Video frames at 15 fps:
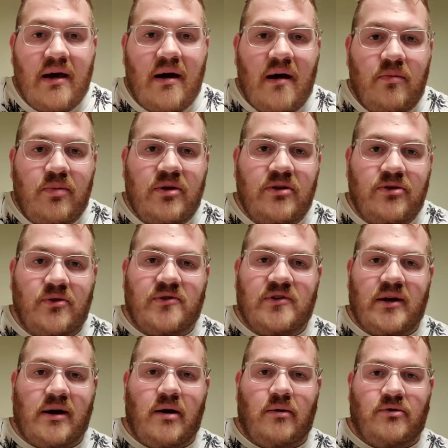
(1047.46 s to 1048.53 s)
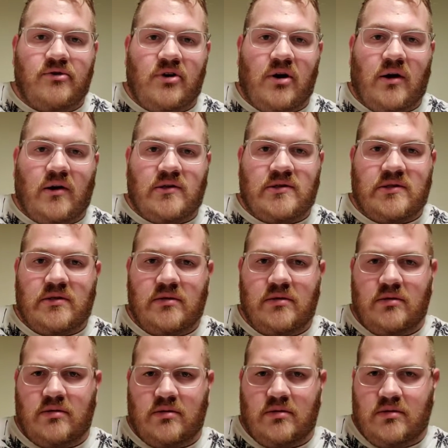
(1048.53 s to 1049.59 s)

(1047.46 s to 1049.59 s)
Yeah, I've been through cigarette withdrawals.